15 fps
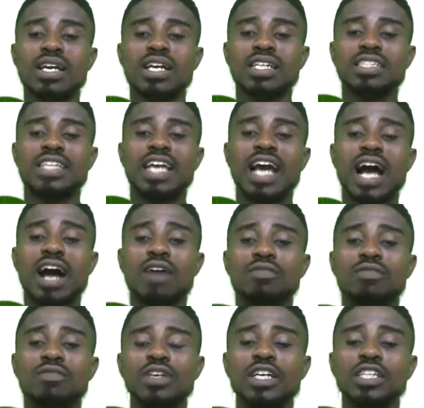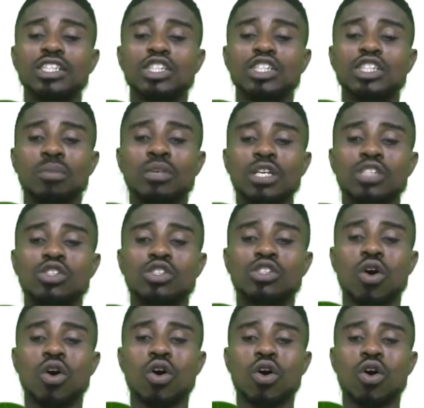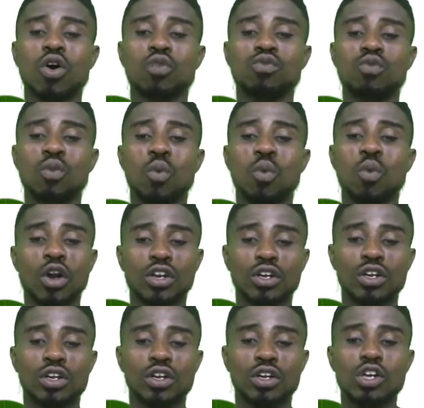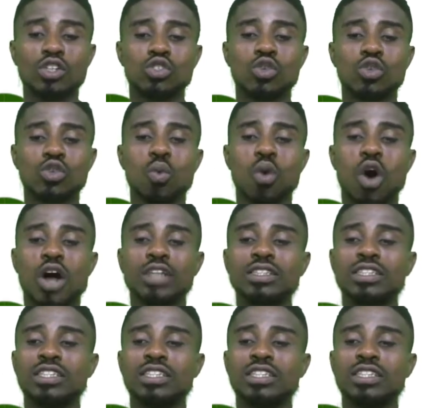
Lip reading: they have a denominator of 1. So 2